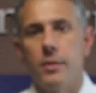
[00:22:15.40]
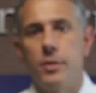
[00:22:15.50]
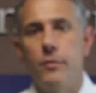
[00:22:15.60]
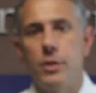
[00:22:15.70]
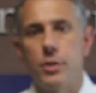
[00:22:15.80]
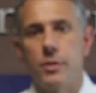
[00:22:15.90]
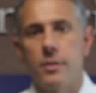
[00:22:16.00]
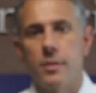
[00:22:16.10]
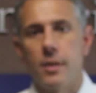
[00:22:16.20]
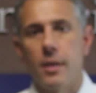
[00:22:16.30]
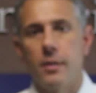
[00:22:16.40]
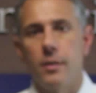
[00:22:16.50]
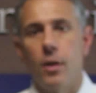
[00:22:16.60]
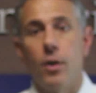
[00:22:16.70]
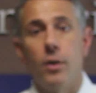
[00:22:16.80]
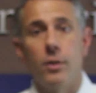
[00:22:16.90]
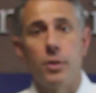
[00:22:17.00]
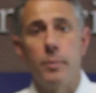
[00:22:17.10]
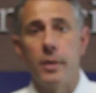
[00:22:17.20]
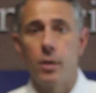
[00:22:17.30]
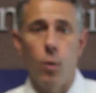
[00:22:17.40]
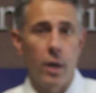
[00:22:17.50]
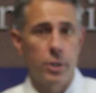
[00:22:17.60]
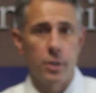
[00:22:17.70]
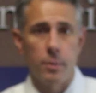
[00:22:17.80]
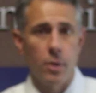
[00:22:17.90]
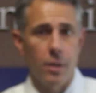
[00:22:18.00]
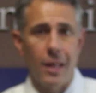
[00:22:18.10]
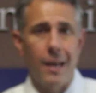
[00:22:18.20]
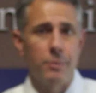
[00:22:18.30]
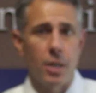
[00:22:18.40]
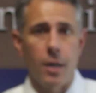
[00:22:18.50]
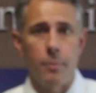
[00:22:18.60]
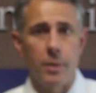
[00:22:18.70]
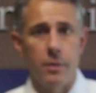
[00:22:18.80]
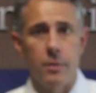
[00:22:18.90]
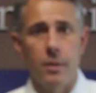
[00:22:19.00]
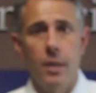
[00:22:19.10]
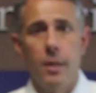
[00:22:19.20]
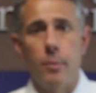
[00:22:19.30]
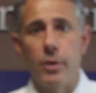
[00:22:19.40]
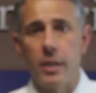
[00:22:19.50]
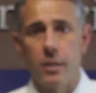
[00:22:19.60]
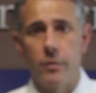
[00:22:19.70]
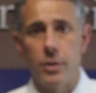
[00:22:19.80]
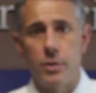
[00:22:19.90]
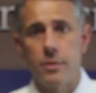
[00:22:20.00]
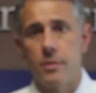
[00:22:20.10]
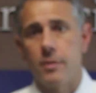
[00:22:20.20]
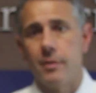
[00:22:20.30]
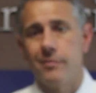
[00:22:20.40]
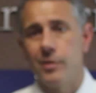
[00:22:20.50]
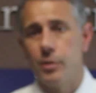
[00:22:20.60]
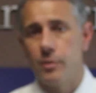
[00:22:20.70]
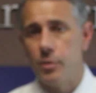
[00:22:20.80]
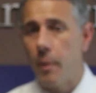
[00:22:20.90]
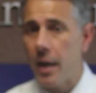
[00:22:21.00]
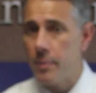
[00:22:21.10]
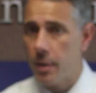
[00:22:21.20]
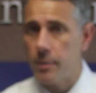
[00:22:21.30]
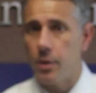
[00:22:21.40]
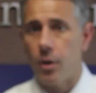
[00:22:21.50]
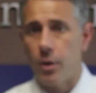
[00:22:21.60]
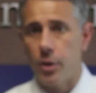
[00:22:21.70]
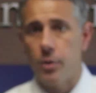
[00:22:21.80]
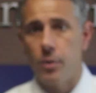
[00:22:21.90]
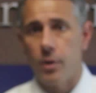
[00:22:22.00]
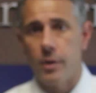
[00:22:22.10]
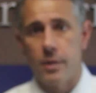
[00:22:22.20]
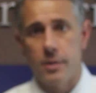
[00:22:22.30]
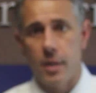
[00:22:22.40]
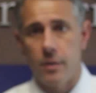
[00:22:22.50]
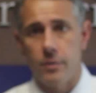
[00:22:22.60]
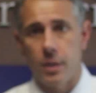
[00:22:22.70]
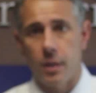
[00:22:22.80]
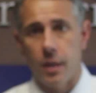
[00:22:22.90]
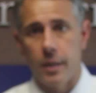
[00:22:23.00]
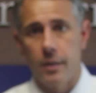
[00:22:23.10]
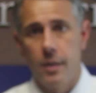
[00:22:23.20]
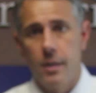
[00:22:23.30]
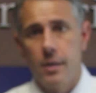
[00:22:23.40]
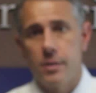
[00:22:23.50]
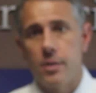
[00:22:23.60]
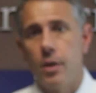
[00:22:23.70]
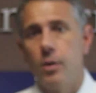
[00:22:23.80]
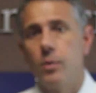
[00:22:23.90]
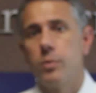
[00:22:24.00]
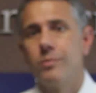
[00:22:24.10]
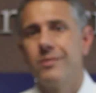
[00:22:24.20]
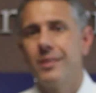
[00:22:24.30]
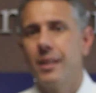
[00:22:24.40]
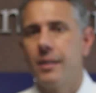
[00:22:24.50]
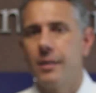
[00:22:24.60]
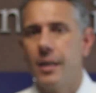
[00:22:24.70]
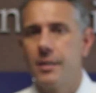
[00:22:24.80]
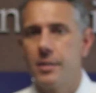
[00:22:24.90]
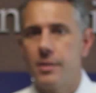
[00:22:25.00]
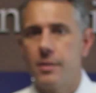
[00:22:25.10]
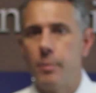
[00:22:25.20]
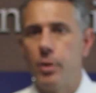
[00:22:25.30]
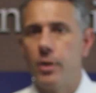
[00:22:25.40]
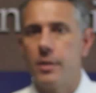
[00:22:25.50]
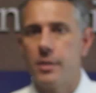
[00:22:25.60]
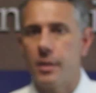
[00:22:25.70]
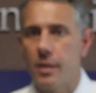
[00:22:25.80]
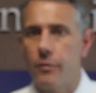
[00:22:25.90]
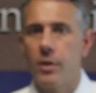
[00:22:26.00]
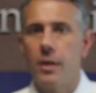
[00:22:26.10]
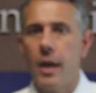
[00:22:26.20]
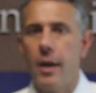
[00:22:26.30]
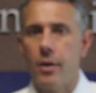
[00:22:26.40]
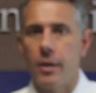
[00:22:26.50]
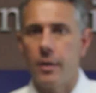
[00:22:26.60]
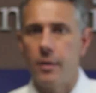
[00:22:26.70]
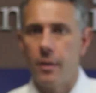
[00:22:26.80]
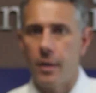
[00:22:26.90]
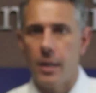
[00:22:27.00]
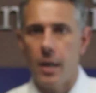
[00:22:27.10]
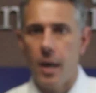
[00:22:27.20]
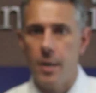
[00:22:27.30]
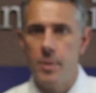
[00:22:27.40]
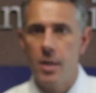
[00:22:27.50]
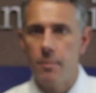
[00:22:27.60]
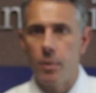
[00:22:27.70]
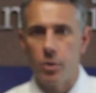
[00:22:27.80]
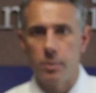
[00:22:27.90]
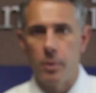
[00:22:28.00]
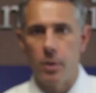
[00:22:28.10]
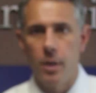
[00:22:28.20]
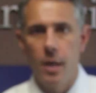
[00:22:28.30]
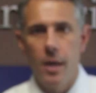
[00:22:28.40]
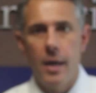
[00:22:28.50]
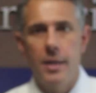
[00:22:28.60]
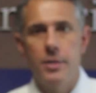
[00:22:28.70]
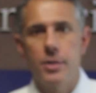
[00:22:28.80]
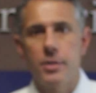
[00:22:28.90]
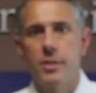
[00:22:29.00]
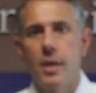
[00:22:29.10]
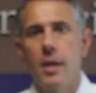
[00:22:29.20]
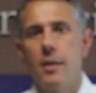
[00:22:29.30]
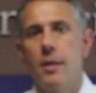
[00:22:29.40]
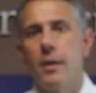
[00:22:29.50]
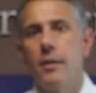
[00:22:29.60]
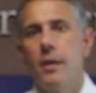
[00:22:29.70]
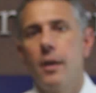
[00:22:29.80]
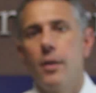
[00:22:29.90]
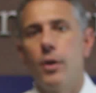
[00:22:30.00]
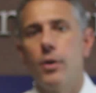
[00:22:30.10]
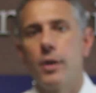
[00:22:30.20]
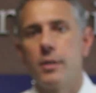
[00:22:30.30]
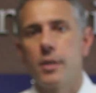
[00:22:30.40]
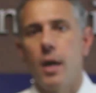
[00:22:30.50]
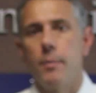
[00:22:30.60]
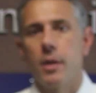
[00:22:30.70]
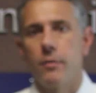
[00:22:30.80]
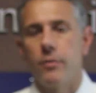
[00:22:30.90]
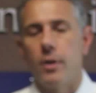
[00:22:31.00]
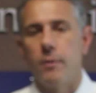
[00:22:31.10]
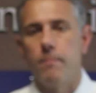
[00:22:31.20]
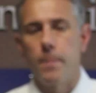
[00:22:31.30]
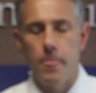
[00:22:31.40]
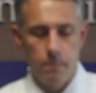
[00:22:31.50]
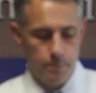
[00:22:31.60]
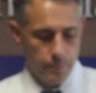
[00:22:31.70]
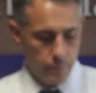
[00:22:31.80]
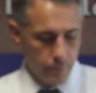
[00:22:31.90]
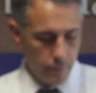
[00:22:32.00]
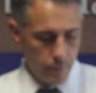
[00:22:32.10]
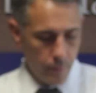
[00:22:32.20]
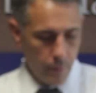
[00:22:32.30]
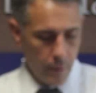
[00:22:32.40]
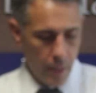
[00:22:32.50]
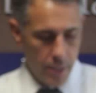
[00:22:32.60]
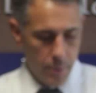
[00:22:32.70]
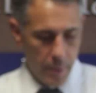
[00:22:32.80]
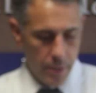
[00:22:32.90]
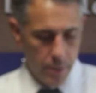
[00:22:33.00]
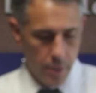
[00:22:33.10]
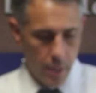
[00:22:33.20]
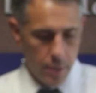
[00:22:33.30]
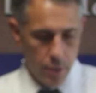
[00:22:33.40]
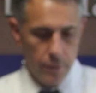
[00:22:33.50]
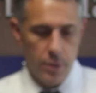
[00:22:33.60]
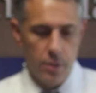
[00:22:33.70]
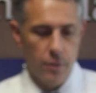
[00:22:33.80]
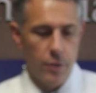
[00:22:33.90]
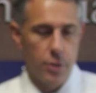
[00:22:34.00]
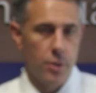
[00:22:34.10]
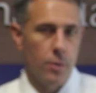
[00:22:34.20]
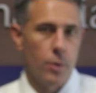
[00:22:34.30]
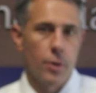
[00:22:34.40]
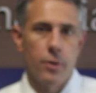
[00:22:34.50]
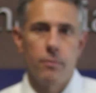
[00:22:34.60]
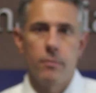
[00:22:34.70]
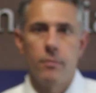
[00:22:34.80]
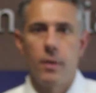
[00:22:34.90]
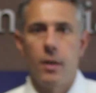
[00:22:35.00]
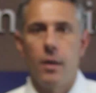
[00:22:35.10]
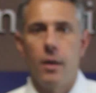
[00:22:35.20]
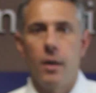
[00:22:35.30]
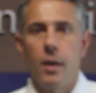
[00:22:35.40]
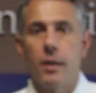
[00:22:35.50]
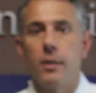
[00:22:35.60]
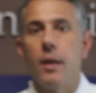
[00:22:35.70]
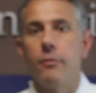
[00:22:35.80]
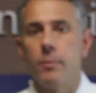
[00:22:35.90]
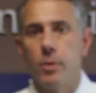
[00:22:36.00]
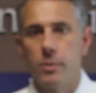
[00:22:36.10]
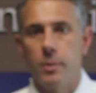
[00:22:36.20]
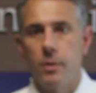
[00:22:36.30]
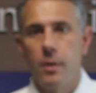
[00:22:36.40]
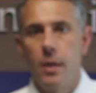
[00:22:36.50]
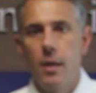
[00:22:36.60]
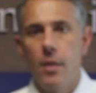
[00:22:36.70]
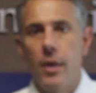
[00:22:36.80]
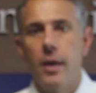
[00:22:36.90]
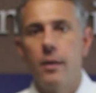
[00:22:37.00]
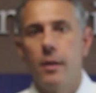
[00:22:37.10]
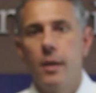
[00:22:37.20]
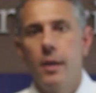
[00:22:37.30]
divisions that are a little bit questionable, the laptop and printing divisions that you might be able to argue are in a state of decline. So let's put a significant haircut on that IBM multiple and just say that the earnings coming from HP's services division are worth an 11 multiple. That